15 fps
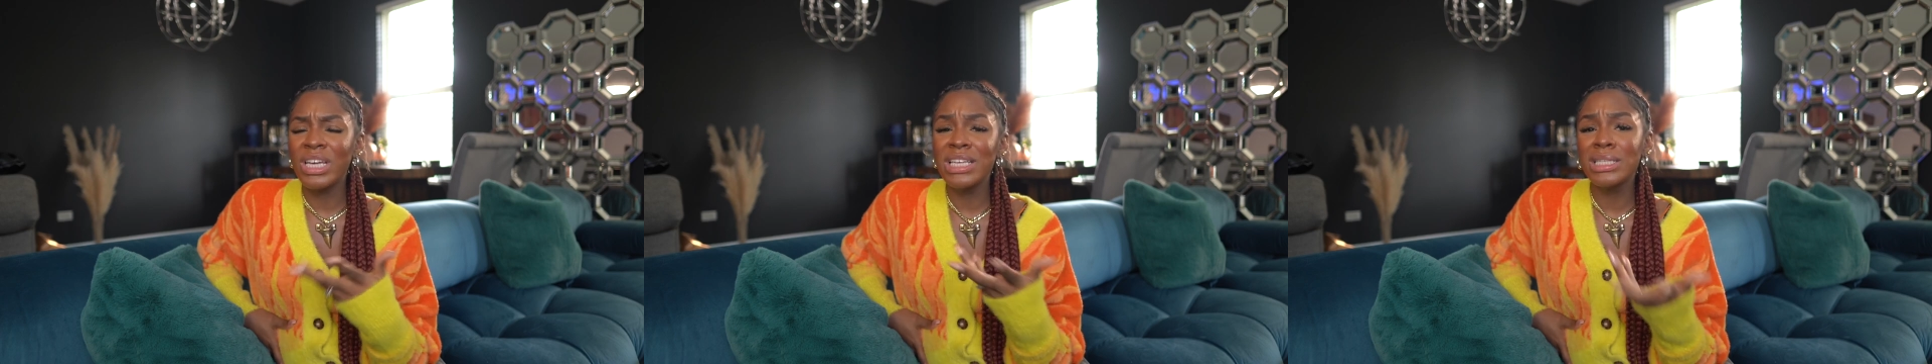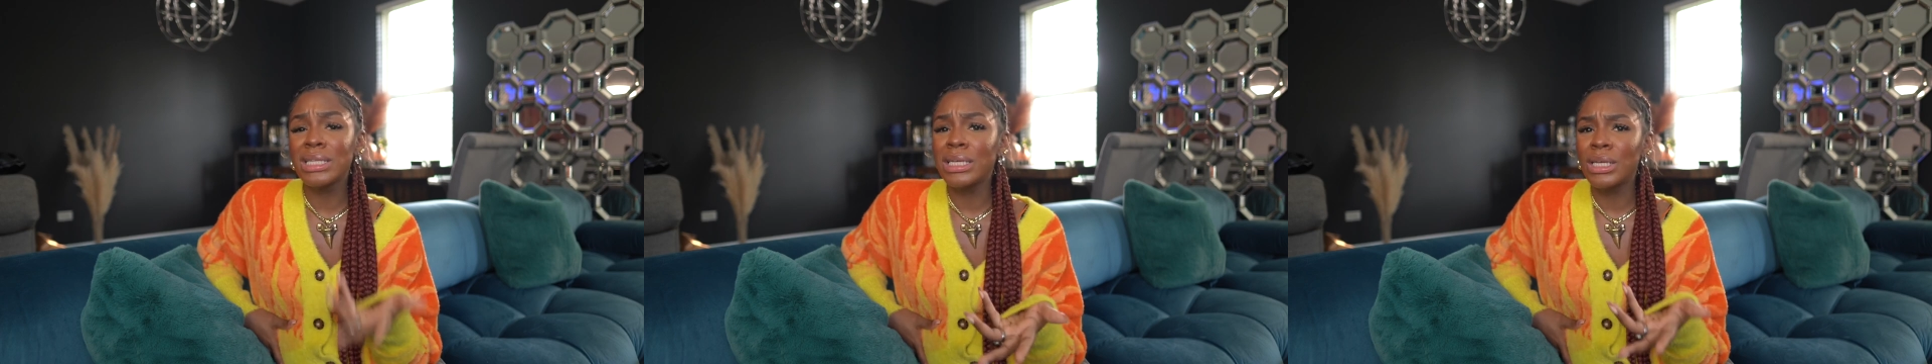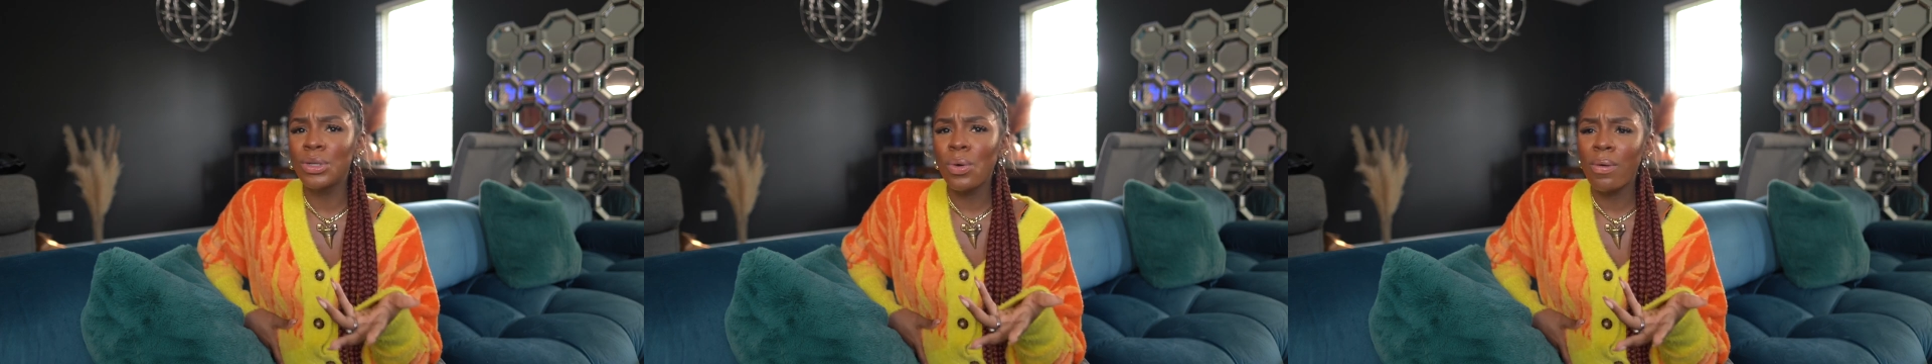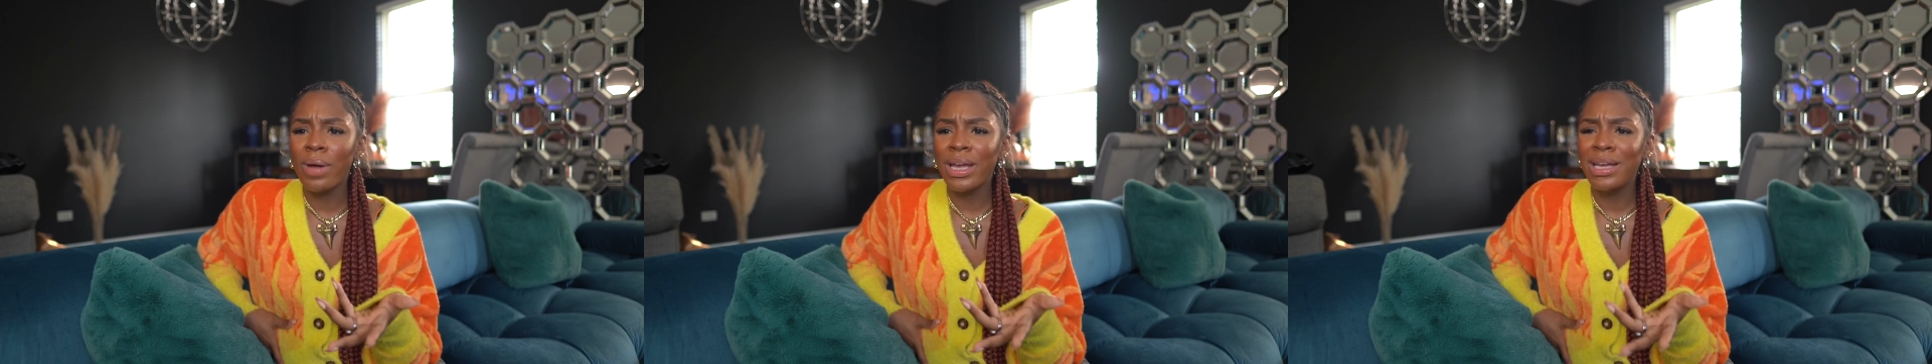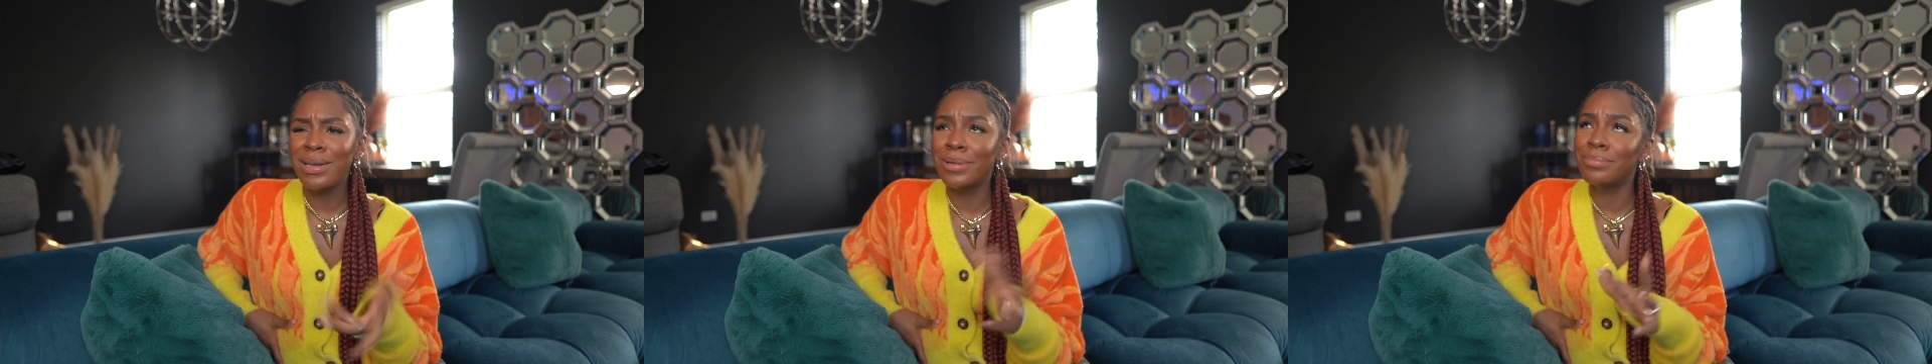easily
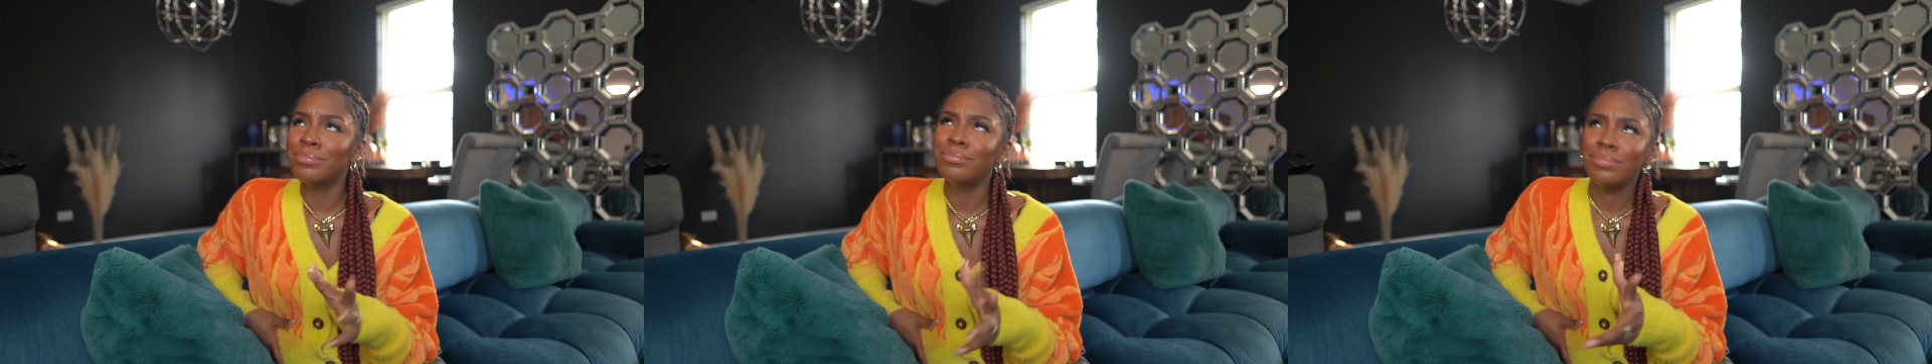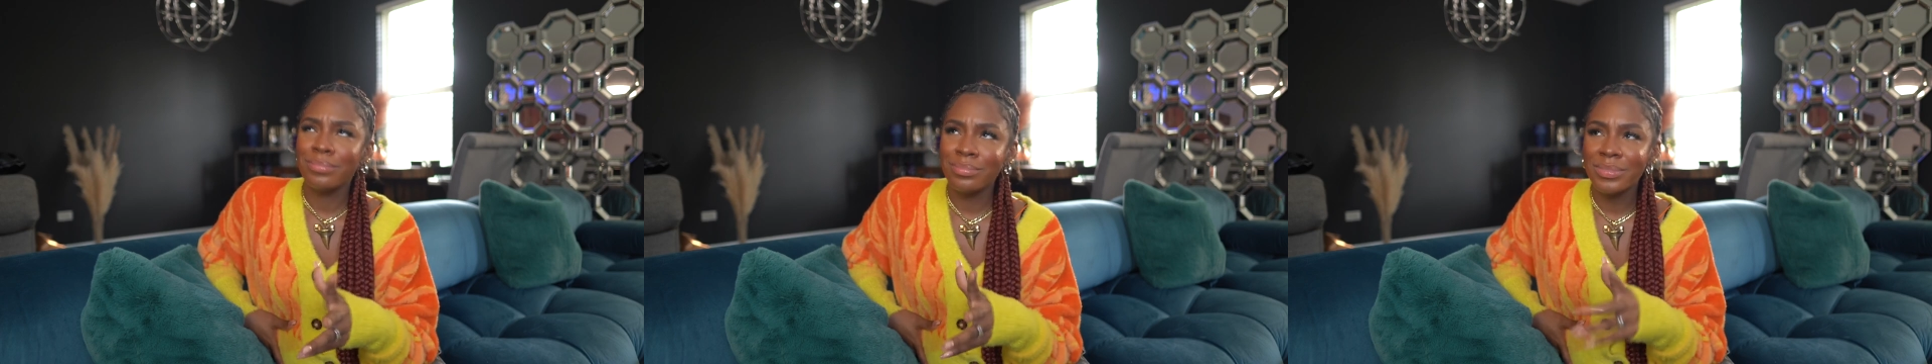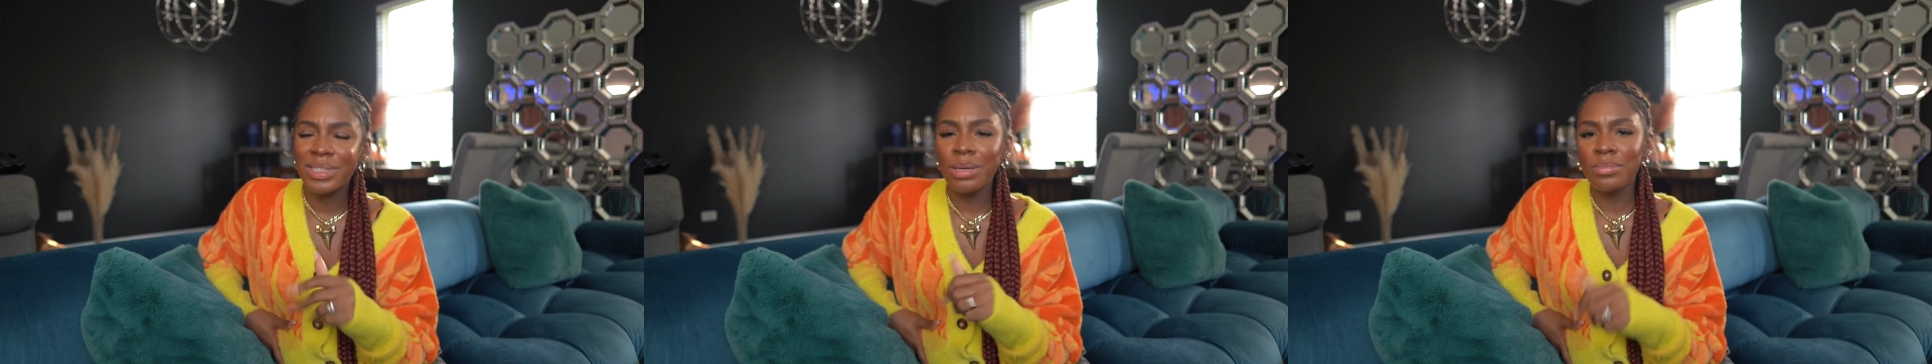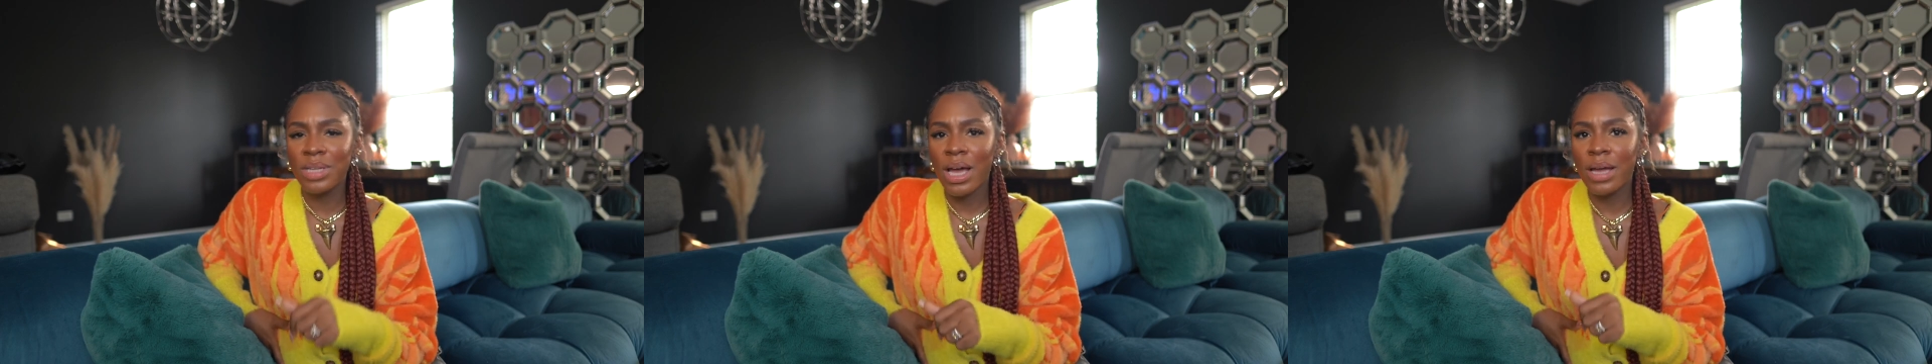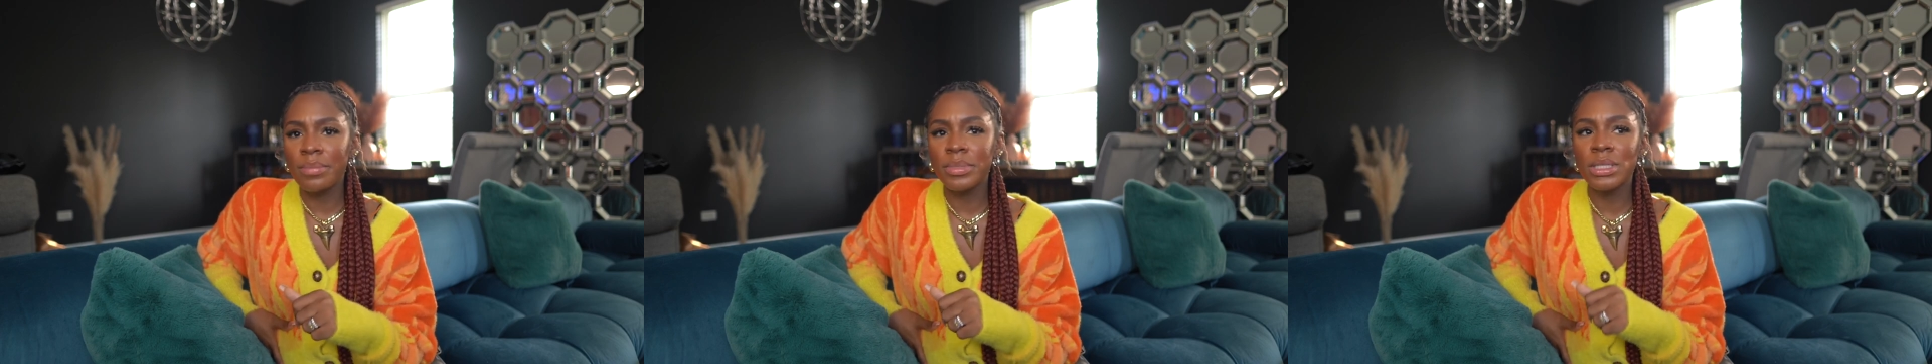annoyed,
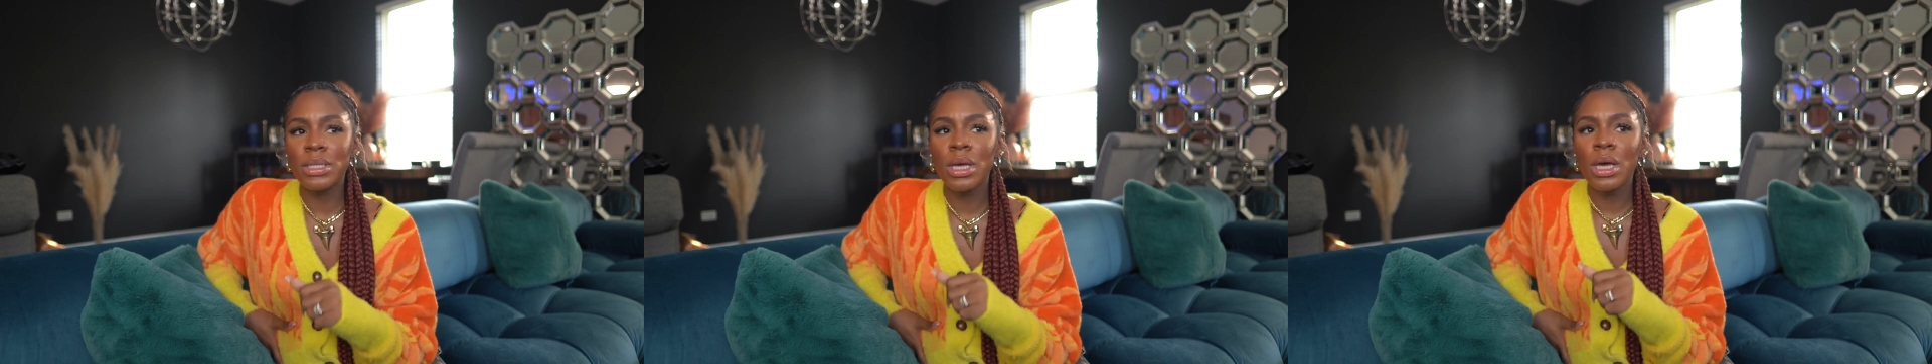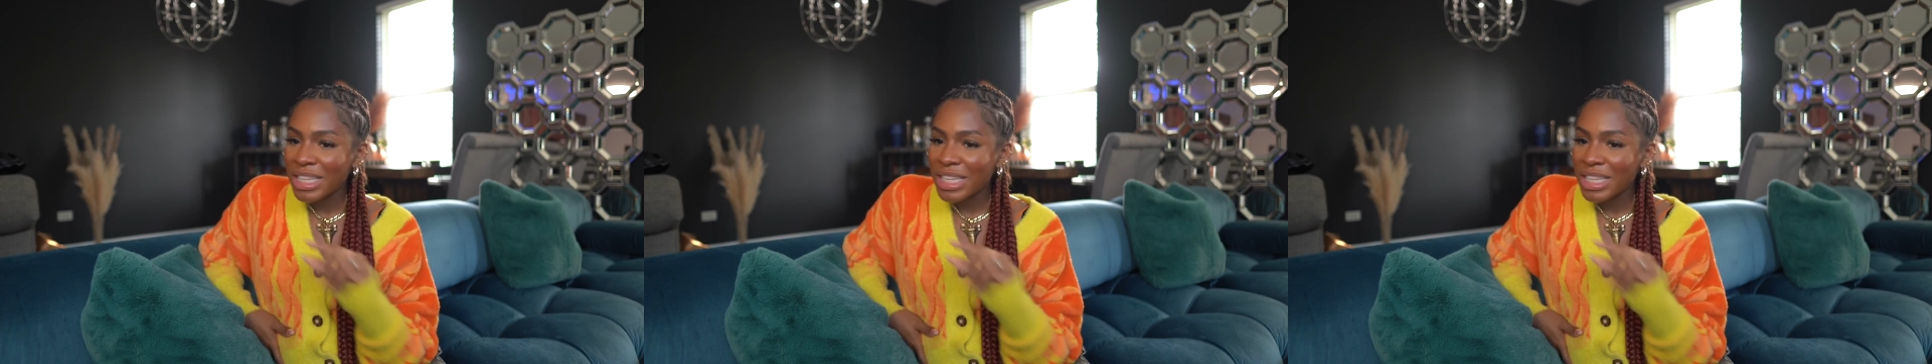sometimes.